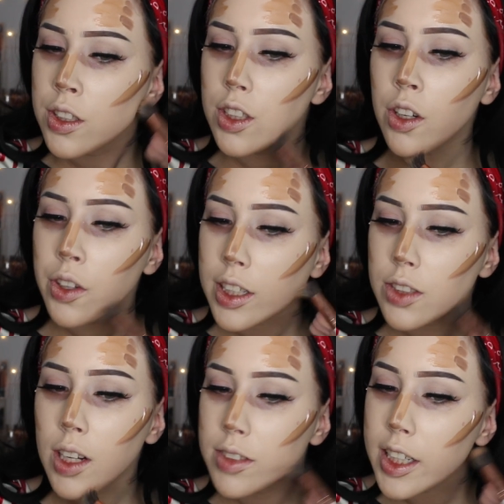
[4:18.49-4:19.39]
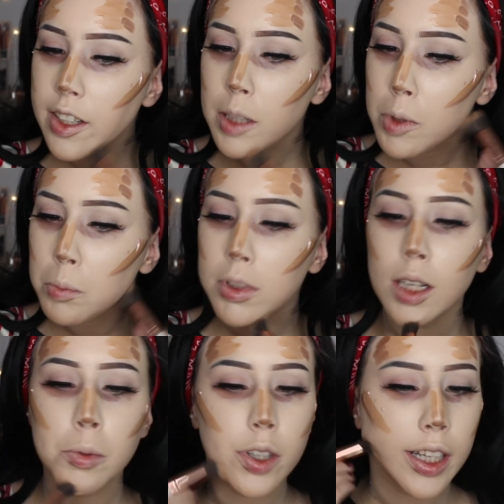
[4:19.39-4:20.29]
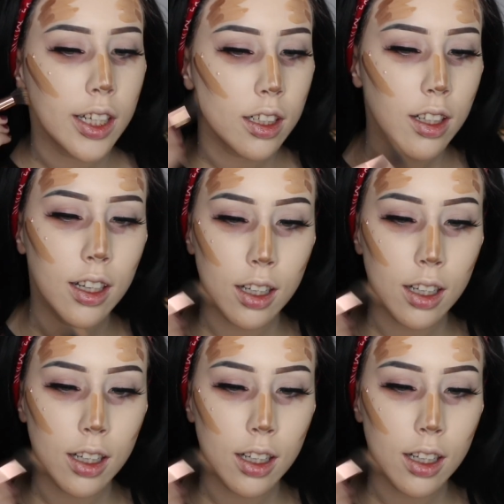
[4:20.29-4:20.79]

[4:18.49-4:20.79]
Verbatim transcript: so you guys don't have to hear any more blubbering.